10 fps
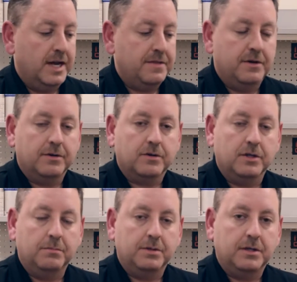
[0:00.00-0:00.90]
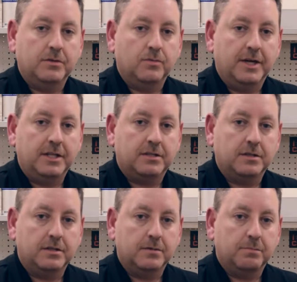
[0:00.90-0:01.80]
and they're going to be ready
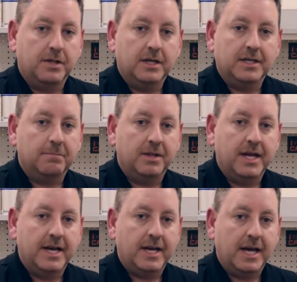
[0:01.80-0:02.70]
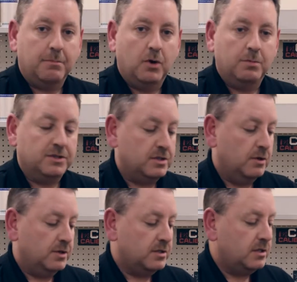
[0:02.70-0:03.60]
to plug and play at a moment's
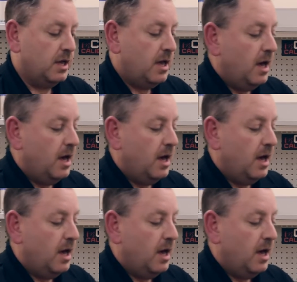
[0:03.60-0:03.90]
notice.